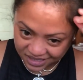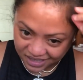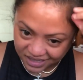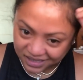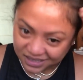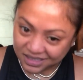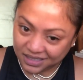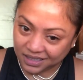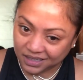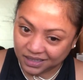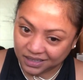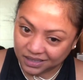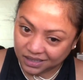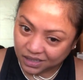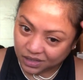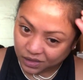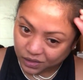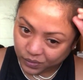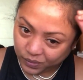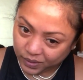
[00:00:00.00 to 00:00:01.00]
It's
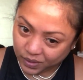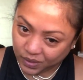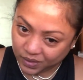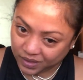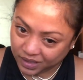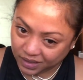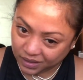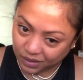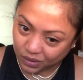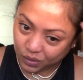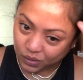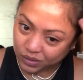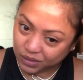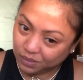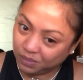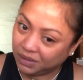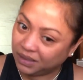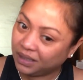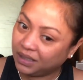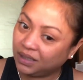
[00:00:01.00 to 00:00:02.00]
easier, we don't get
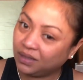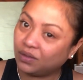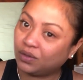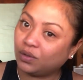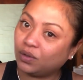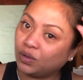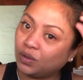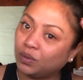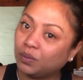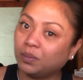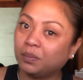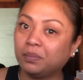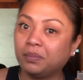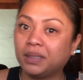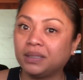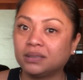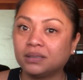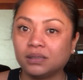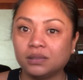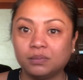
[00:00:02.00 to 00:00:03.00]
nosebleed or
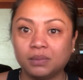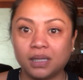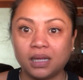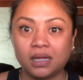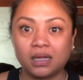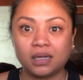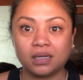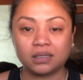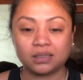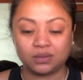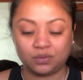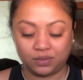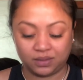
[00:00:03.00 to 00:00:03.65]
mental block,